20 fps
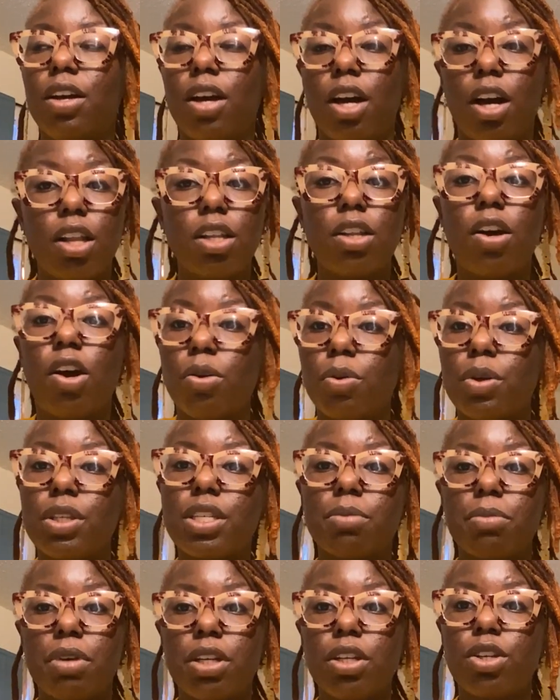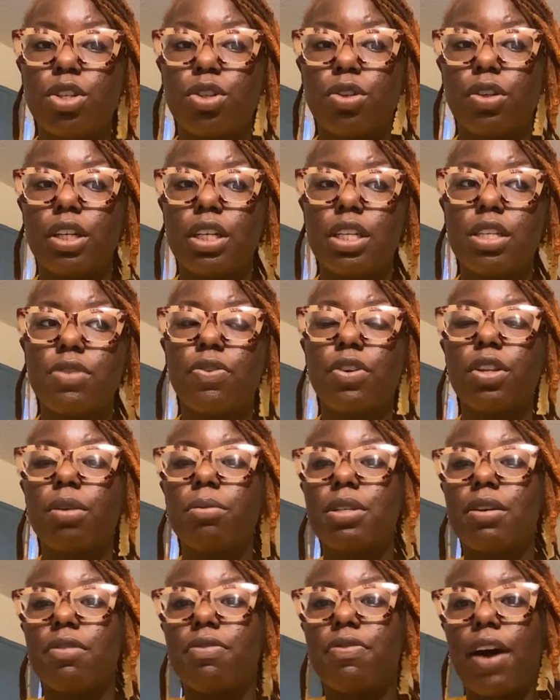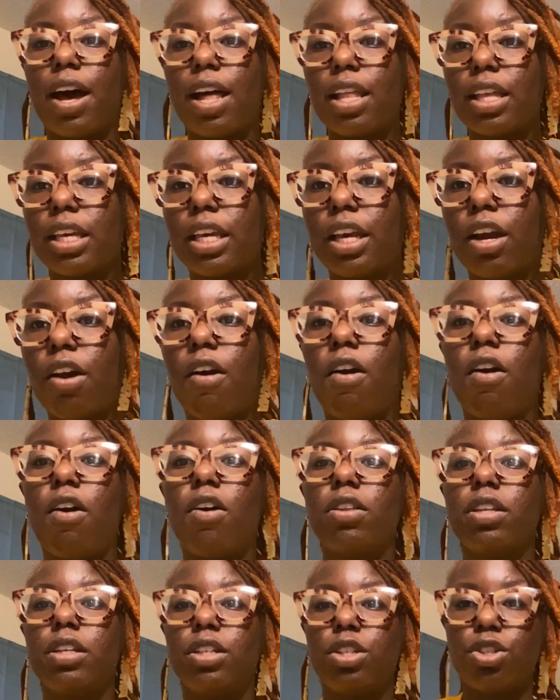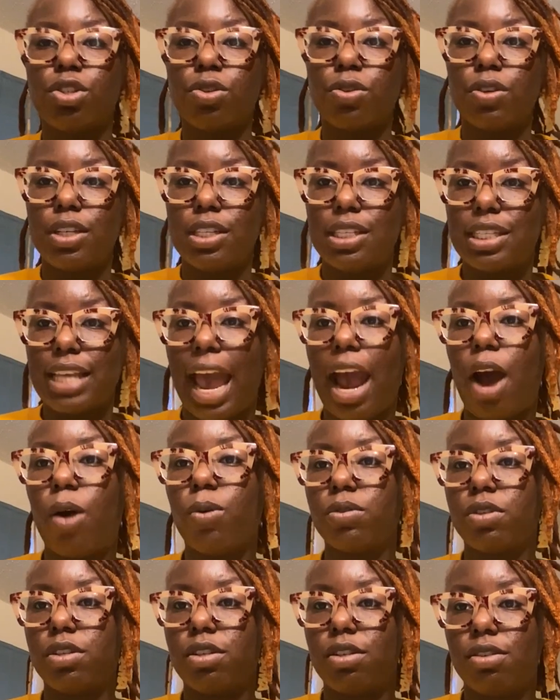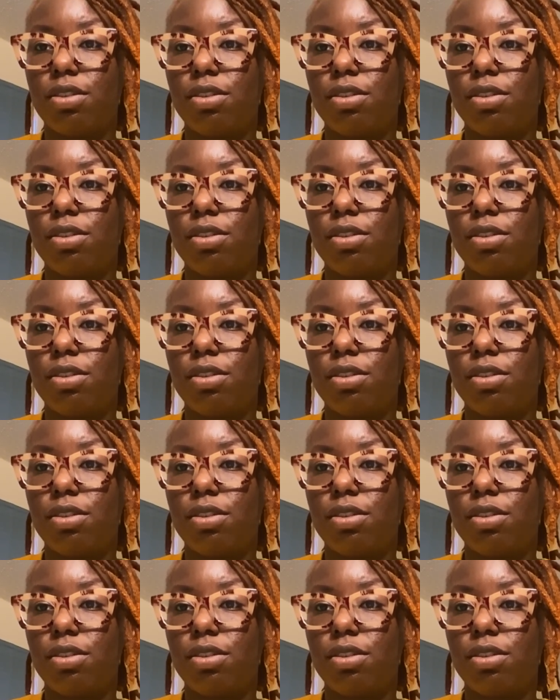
along with some other trees, for them to finally get all these trees out.